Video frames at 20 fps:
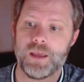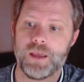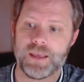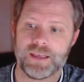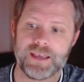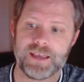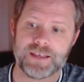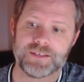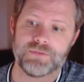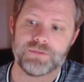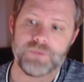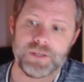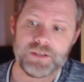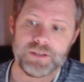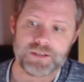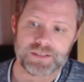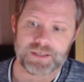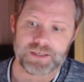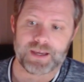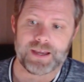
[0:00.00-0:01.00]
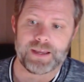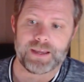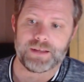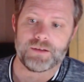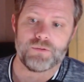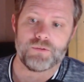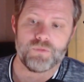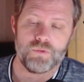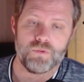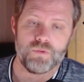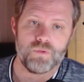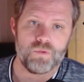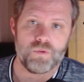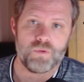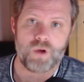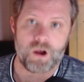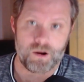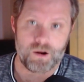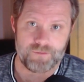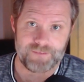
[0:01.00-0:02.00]
Yes, we decide
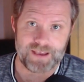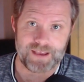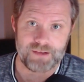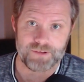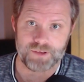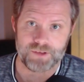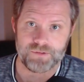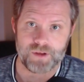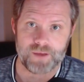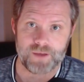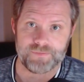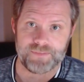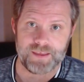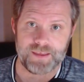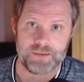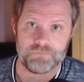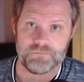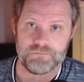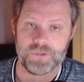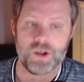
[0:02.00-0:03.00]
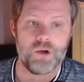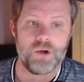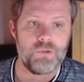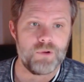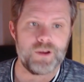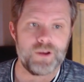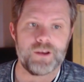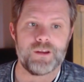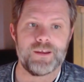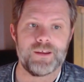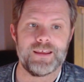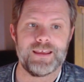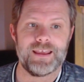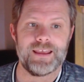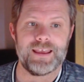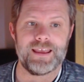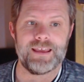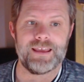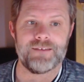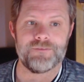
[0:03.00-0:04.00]
our value, not them. No one
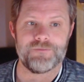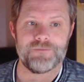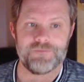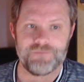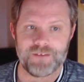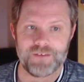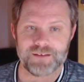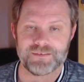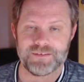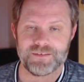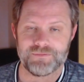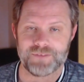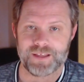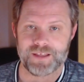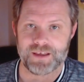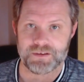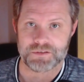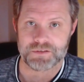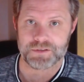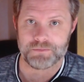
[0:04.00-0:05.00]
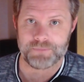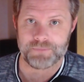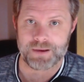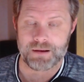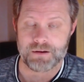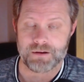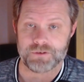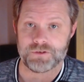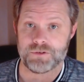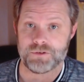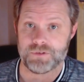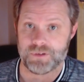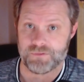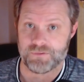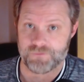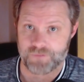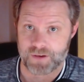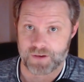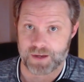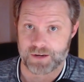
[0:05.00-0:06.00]
effectively has the power to
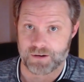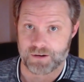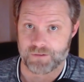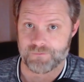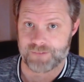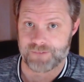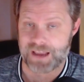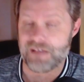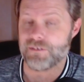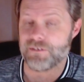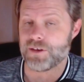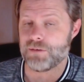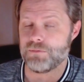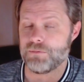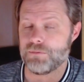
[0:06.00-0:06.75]
define our value.